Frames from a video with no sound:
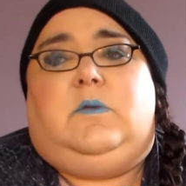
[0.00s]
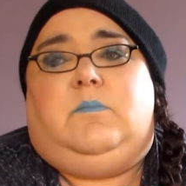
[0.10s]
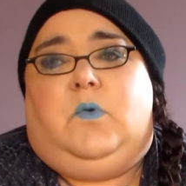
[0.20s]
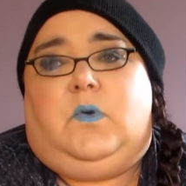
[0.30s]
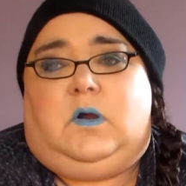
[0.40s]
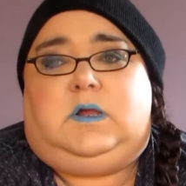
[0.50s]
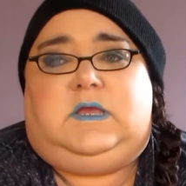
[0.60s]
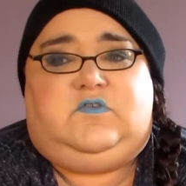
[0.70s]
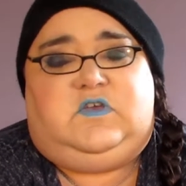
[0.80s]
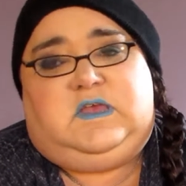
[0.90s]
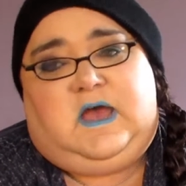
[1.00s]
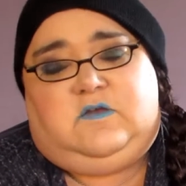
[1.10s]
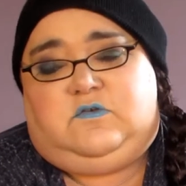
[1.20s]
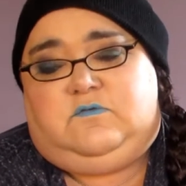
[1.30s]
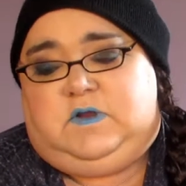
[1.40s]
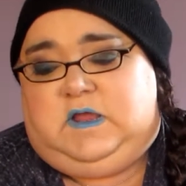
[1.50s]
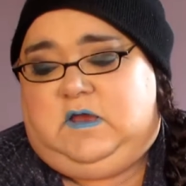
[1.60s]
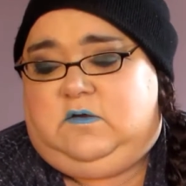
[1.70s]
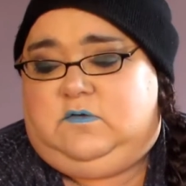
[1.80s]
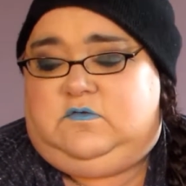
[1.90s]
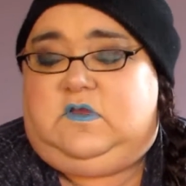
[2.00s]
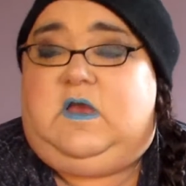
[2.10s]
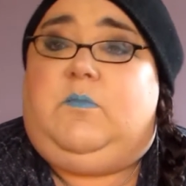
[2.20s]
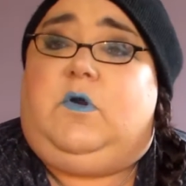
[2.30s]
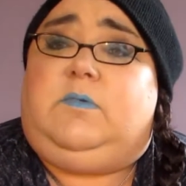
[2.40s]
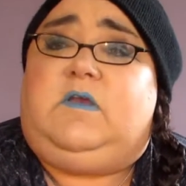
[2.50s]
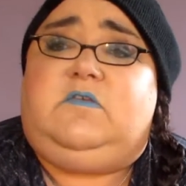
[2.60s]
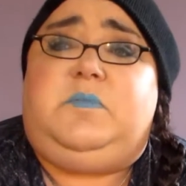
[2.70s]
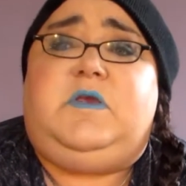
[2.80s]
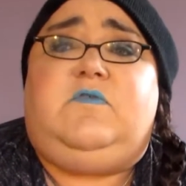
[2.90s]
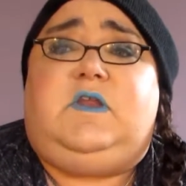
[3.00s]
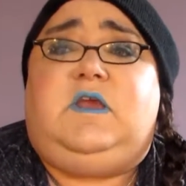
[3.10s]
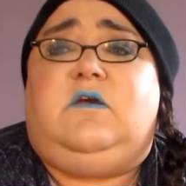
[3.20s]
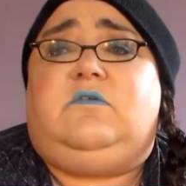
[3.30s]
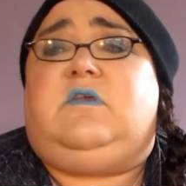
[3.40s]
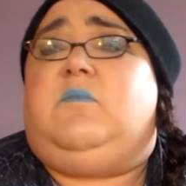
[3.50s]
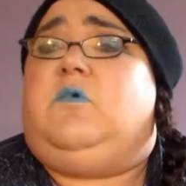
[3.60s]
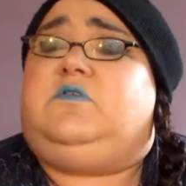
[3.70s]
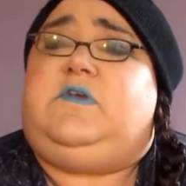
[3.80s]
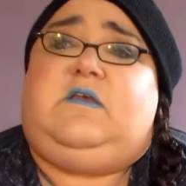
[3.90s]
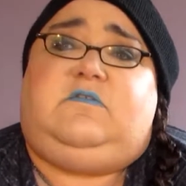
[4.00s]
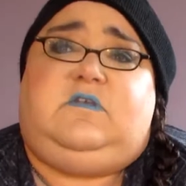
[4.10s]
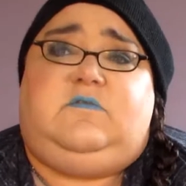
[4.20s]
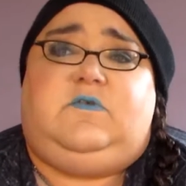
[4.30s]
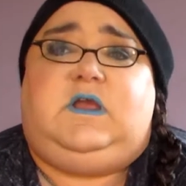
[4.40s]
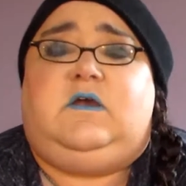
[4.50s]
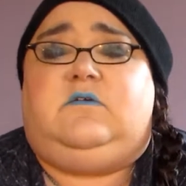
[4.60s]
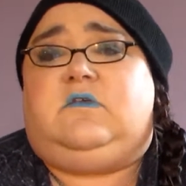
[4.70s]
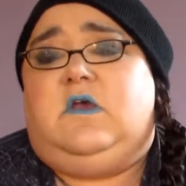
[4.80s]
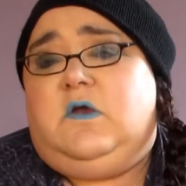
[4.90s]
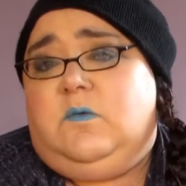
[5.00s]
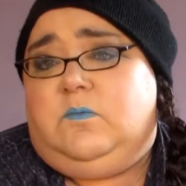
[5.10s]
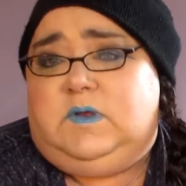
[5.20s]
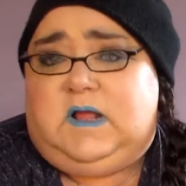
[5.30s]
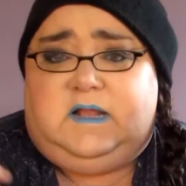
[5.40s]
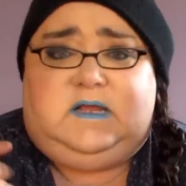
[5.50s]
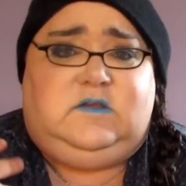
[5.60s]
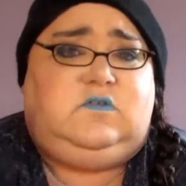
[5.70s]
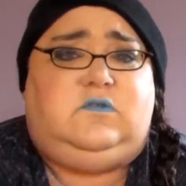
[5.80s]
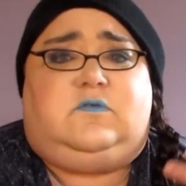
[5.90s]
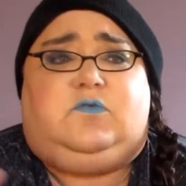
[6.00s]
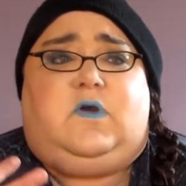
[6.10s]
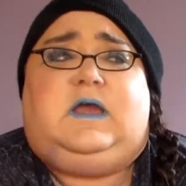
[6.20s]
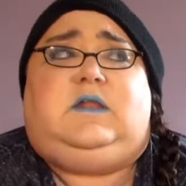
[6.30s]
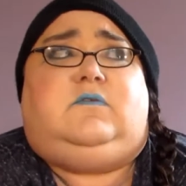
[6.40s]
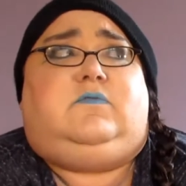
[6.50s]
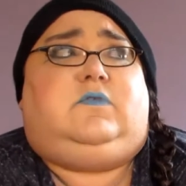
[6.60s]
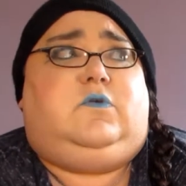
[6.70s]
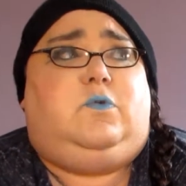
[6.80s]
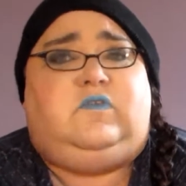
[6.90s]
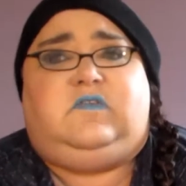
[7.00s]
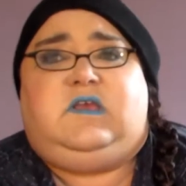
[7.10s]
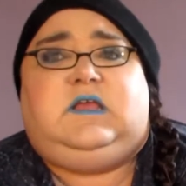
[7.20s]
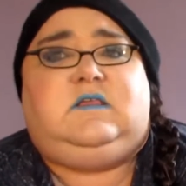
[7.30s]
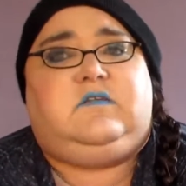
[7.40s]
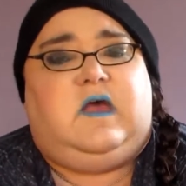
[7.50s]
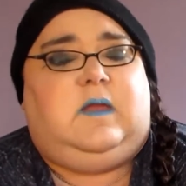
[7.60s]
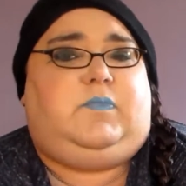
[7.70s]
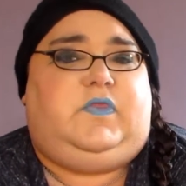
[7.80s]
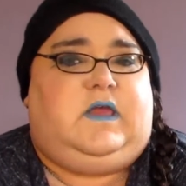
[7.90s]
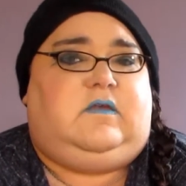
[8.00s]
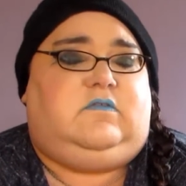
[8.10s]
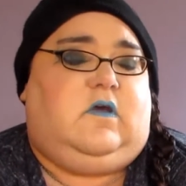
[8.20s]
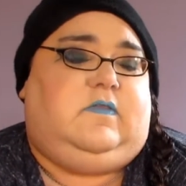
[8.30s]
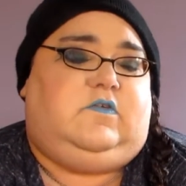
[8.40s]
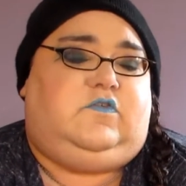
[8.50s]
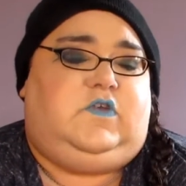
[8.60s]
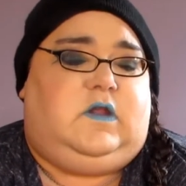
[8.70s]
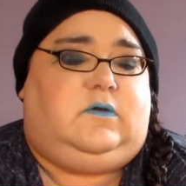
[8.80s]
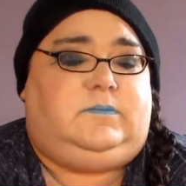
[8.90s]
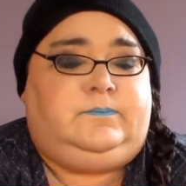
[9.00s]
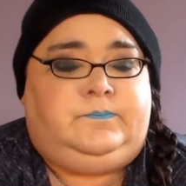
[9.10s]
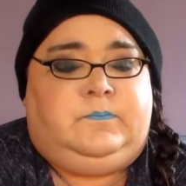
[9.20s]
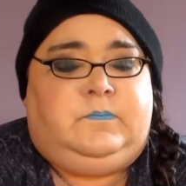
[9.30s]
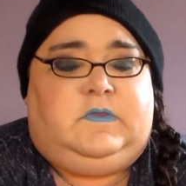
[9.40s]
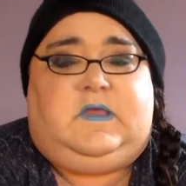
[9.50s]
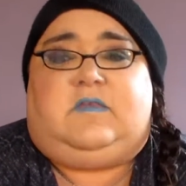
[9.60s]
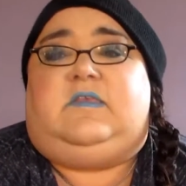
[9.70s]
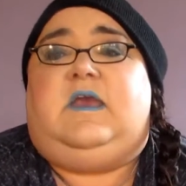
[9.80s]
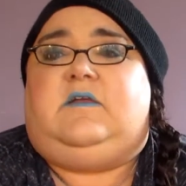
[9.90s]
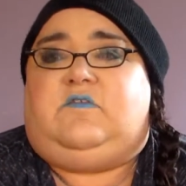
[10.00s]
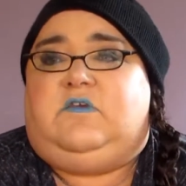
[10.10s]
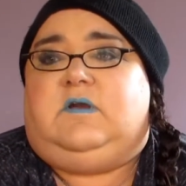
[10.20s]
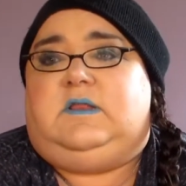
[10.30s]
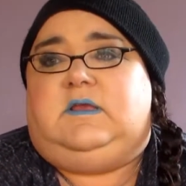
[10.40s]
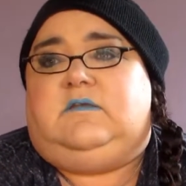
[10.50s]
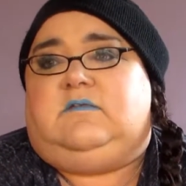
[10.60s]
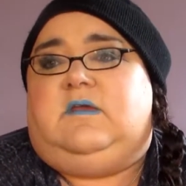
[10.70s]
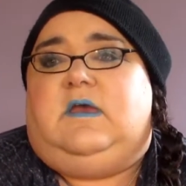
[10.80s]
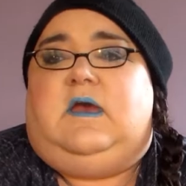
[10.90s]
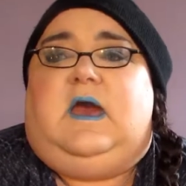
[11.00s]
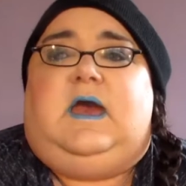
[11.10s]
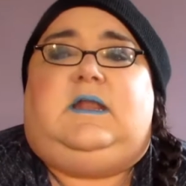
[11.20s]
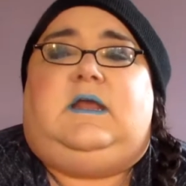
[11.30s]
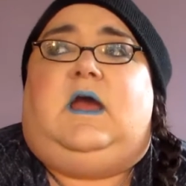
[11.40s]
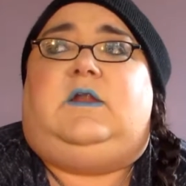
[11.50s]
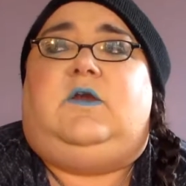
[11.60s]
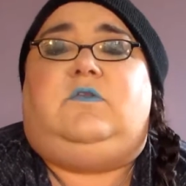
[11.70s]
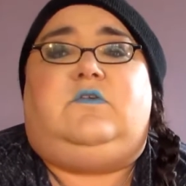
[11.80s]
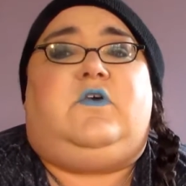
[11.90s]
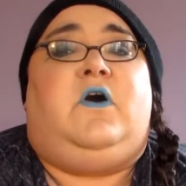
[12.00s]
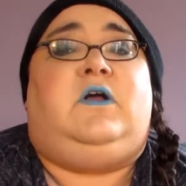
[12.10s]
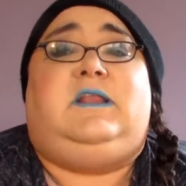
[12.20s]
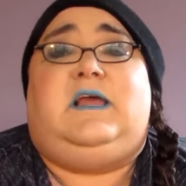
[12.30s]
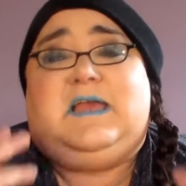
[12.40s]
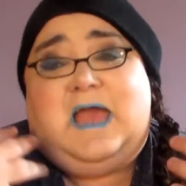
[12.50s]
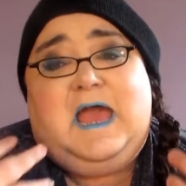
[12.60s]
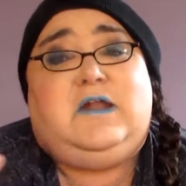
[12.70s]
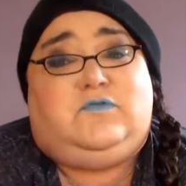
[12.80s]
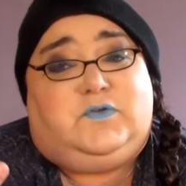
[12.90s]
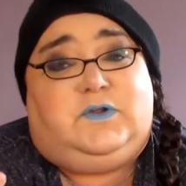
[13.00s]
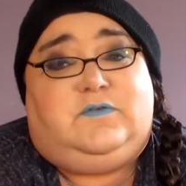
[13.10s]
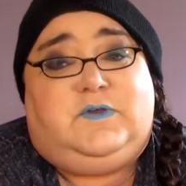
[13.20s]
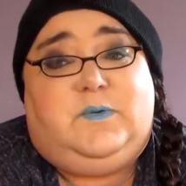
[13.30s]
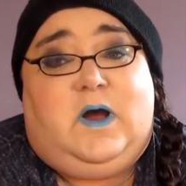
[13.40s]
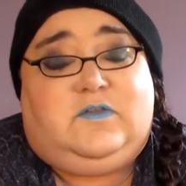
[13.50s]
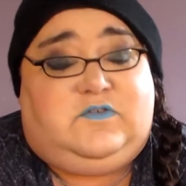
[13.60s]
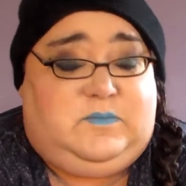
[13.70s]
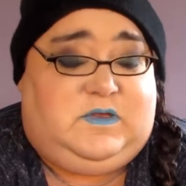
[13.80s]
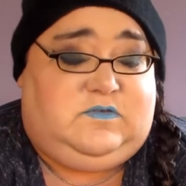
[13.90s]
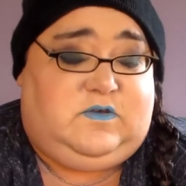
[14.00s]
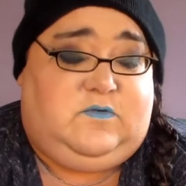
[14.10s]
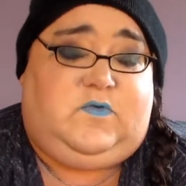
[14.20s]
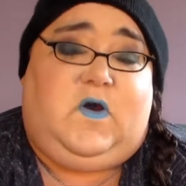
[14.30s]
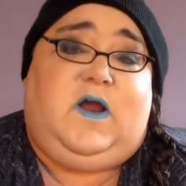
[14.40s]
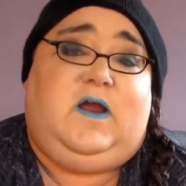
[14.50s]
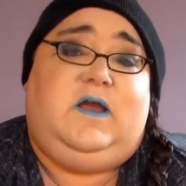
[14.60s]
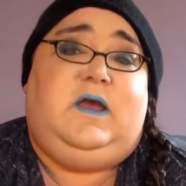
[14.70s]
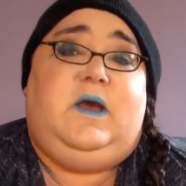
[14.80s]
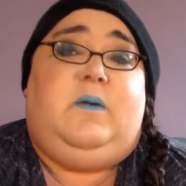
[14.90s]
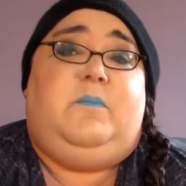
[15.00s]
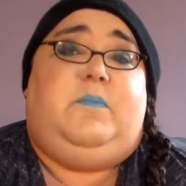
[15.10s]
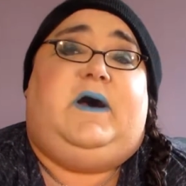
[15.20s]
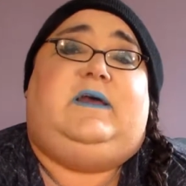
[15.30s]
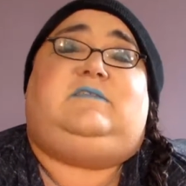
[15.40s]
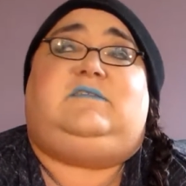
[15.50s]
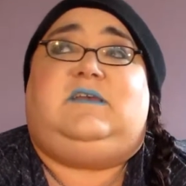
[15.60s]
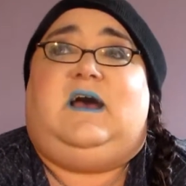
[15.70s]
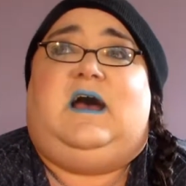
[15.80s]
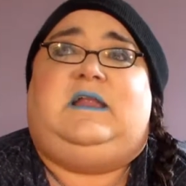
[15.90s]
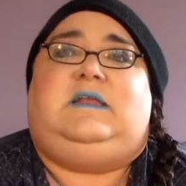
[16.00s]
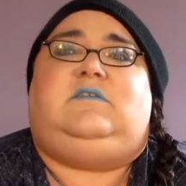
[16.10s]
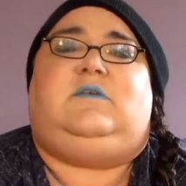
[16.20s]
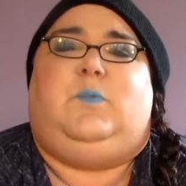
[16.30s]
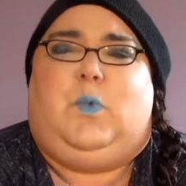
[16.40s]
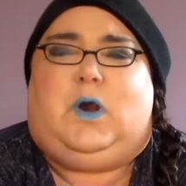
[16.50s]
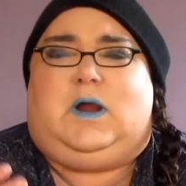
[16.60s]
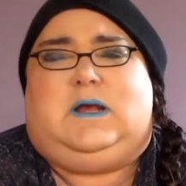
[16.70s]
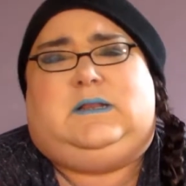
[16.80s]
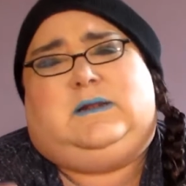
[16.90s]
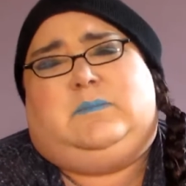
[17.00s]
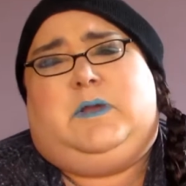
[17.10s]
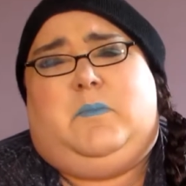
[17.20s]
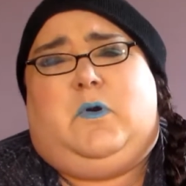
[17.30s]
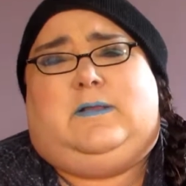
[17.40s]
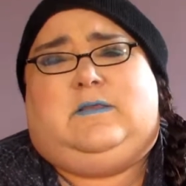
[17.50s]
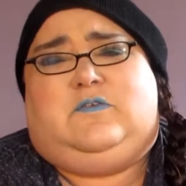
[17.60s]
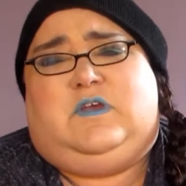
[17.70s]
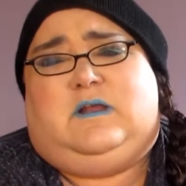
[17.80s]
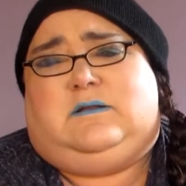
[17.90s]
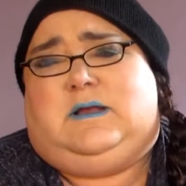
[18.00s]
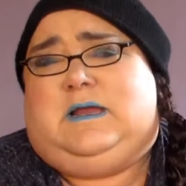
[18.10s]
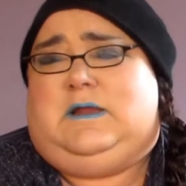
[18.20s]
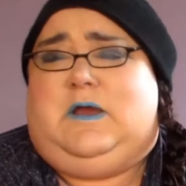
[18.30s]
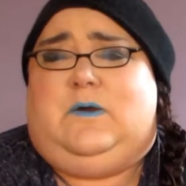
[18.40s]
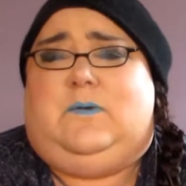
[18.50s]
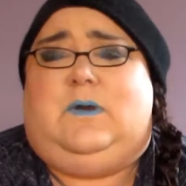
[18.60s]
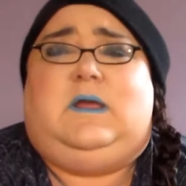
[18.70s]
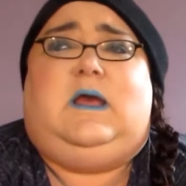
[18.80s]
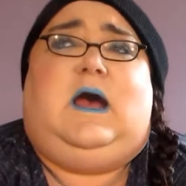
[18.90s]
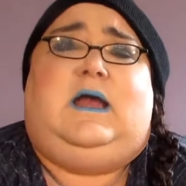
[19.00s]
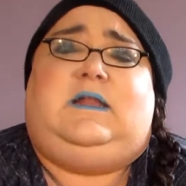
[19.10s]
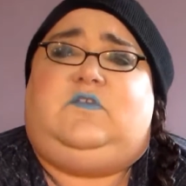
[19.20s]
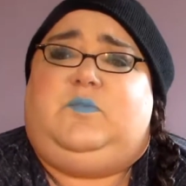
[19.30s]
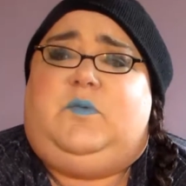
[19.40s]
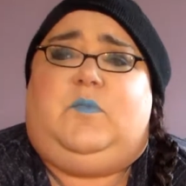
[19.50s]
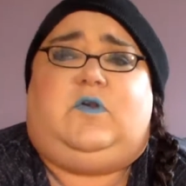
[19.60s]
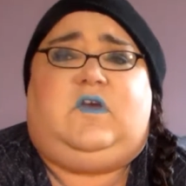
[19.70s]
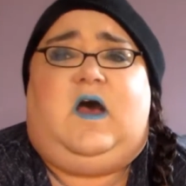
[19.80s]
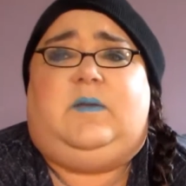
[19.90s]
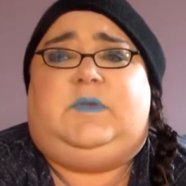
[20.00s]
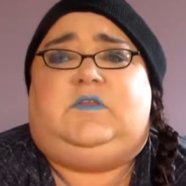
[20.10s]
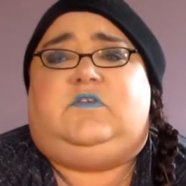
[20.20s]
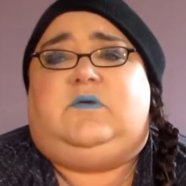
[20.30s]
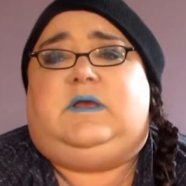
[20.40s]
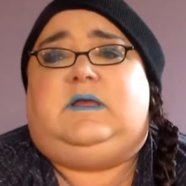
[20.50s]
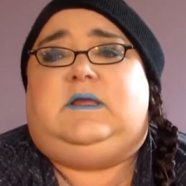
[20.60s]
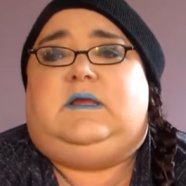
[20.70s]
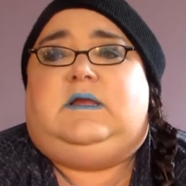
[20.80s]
more kitchen gadget videos and more recipe videos and more tasting videos. I like to do a variety of cuisine type things on this channel. That's the idea, at least. And I know there's only like a handful of you watching me so far, but I need to work a little bit more on this channel. I know I need to put more time into it.